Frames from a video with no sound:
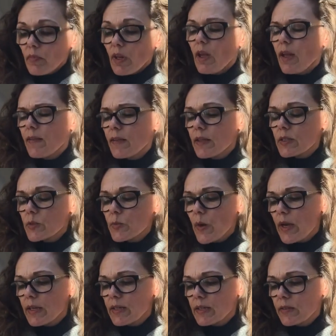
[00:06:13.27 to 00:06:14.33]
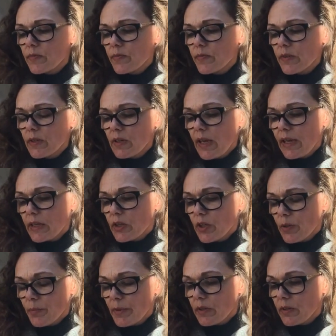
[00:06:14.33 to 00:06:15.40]
And that's why I didn't feel like
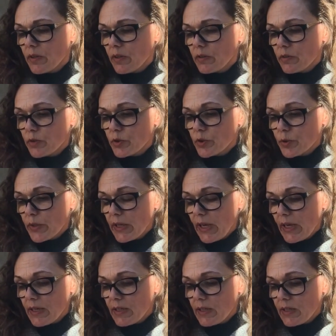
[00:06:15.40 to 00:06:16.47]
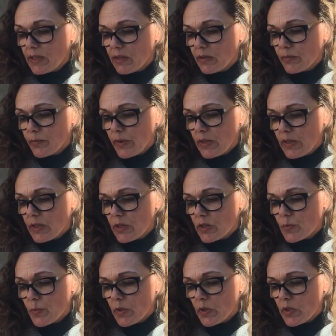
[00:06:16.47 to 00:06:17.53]
coming on or doing any readings,
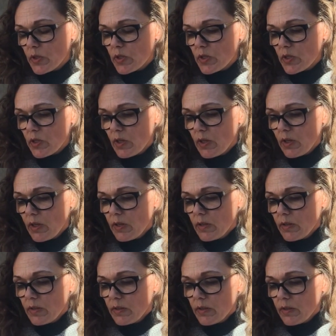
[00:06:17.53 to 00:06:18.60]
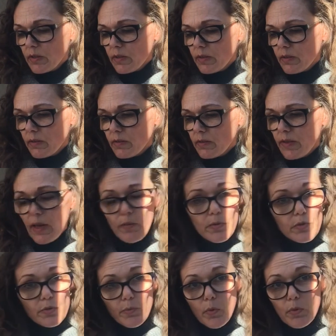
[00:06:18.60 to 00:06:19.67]
because that
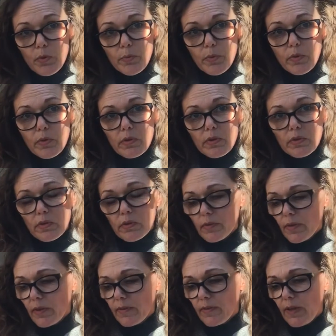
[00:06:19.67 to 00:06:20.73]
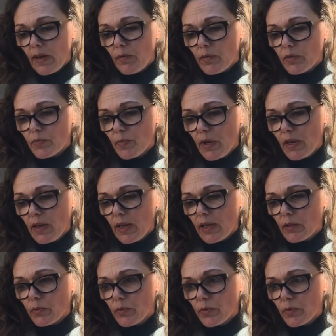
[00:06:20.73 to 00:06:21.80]
was more important, and that was my
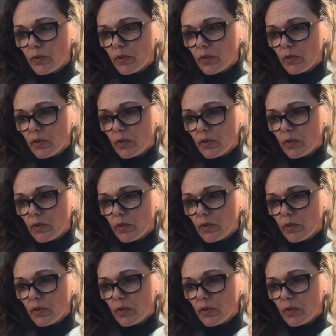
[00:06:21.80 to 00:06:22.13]
light work.